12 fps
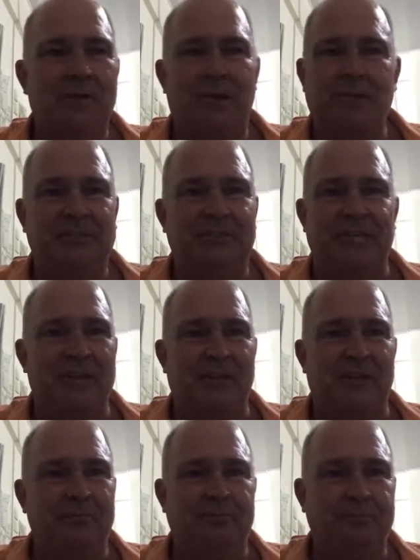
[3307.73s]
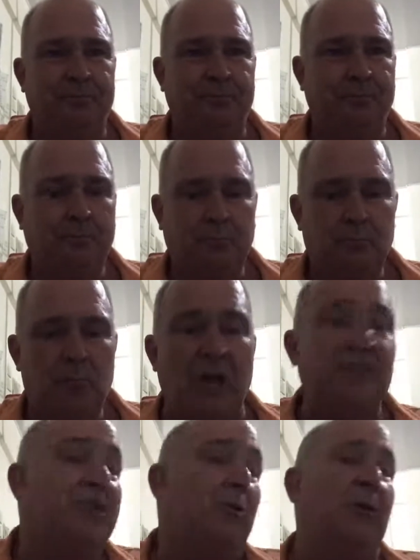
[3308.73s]
It's nothing.
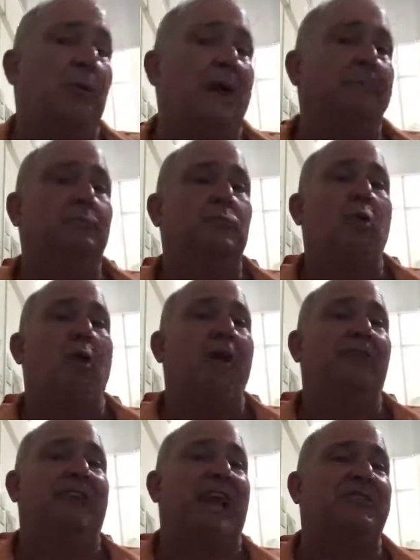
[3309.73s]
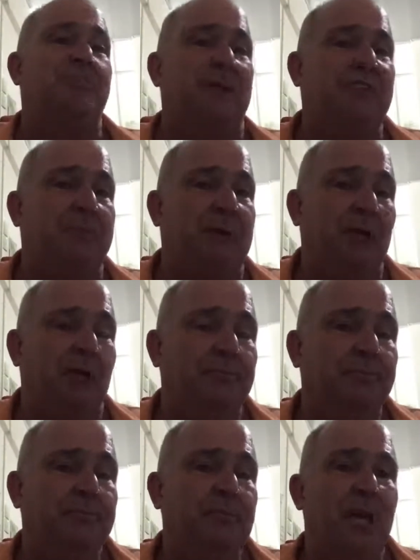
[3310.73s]
So anyway, that's my spiel.
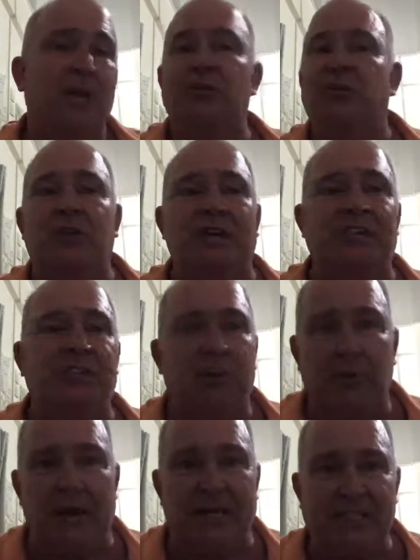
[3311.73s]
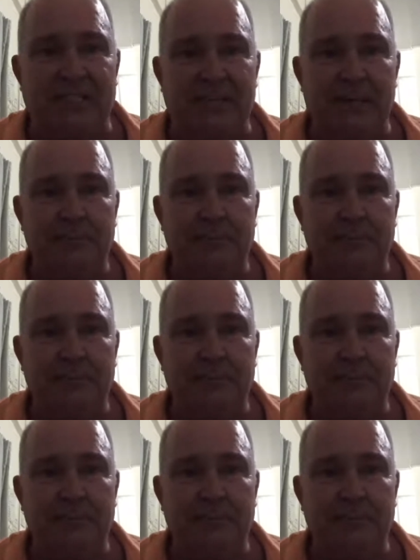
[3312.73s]
You guys are the greatest.